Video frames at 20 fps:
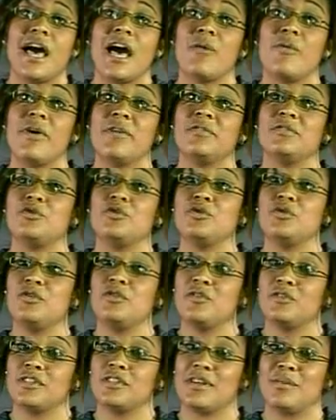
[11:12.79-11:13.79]
However,
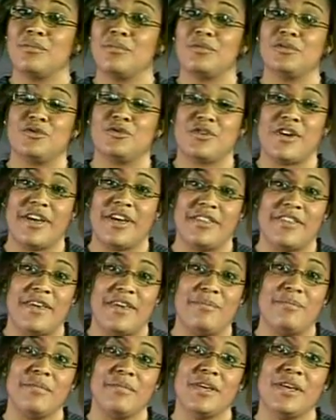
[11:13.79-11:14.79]
do not tumble dry
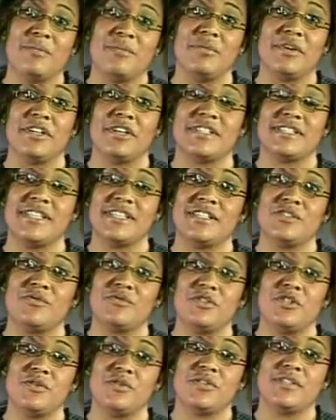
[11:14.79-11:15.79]
them because
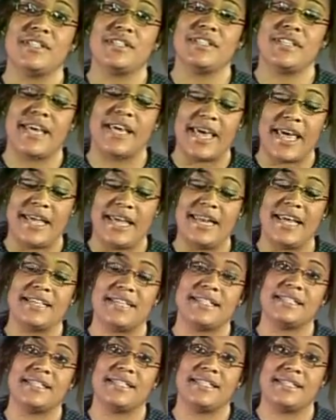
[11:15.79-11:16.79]
this reduces their
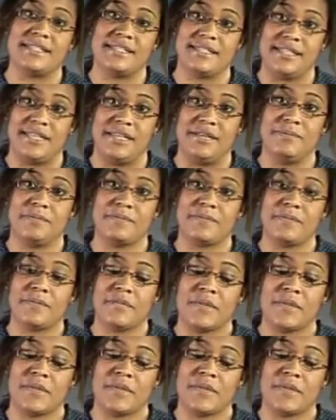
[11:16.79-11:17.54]
elasticity.